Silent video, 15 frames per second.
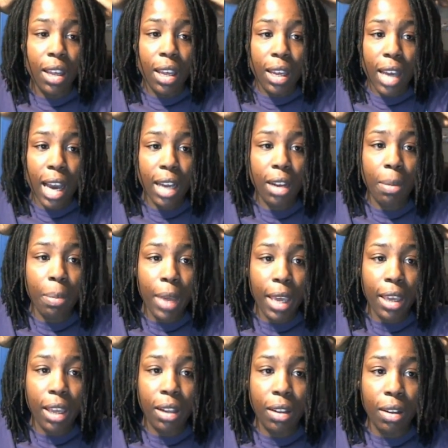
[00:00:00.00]
kind of make
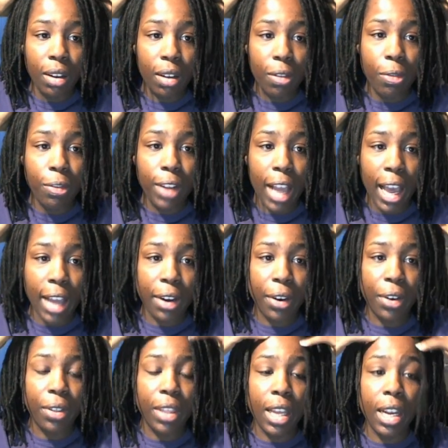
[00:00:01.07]
it look
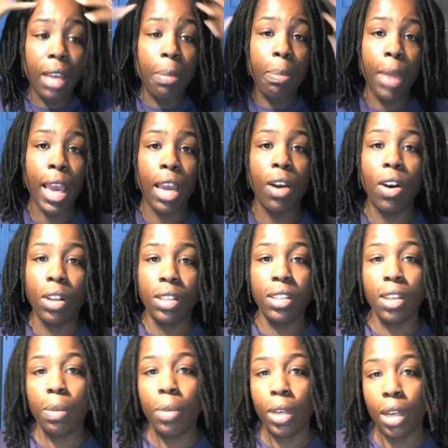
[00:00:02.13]
flatter than it may on
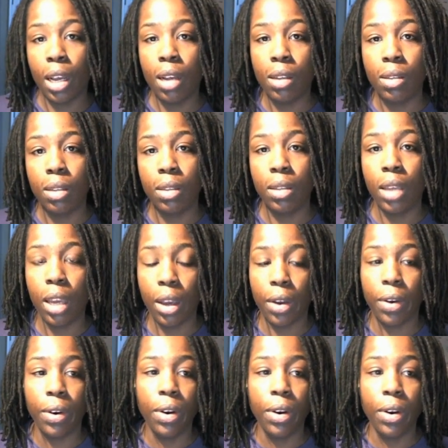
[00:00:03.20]
someone else's hair.